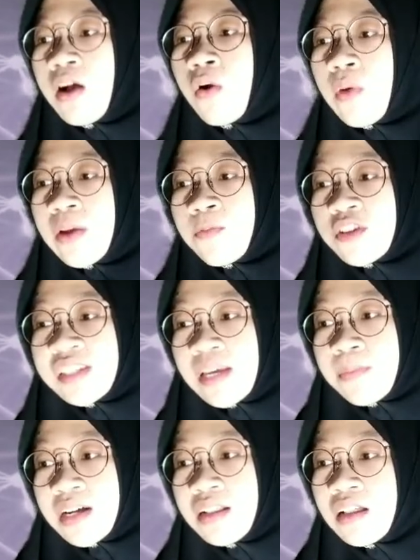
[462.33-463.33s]
When
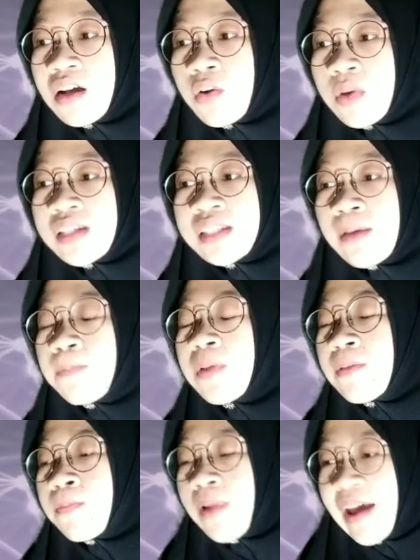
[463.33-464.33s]
possible, we
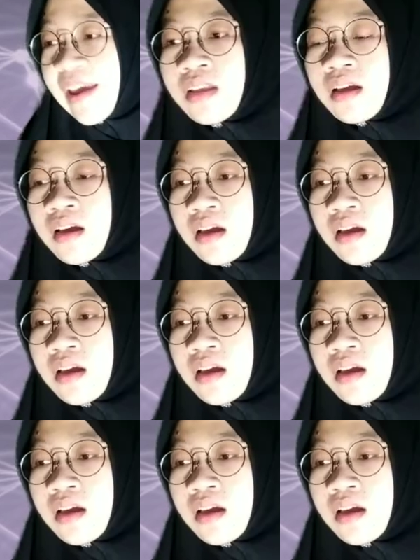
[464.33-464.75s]
simplify.